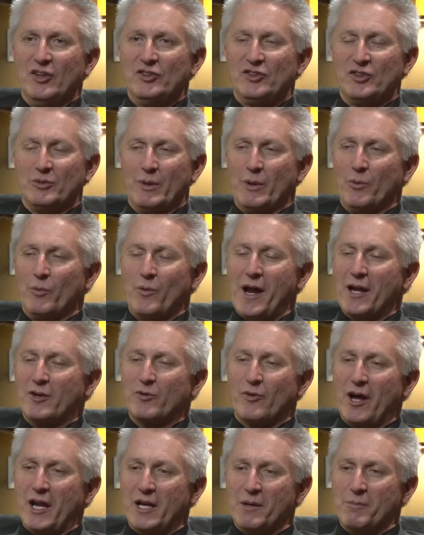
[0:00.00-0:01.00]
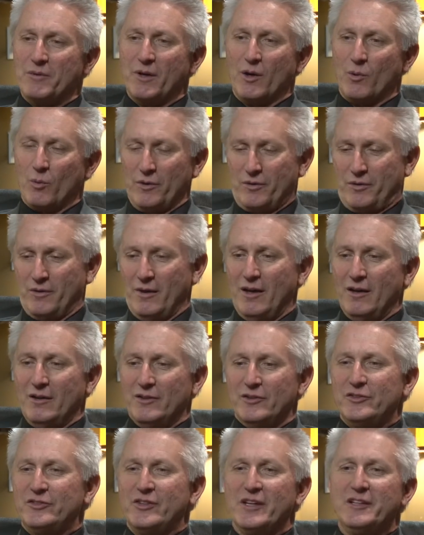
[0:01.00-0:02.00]
should be ranked right up there with
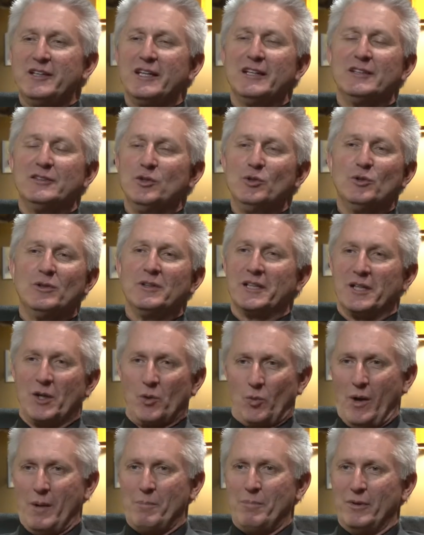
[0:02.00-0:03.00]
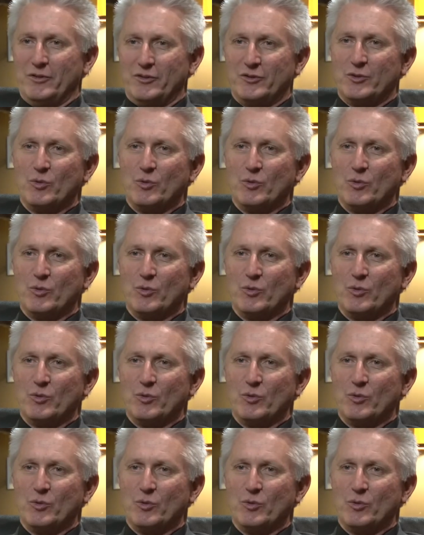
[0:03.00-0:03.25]
sending nuclear weapons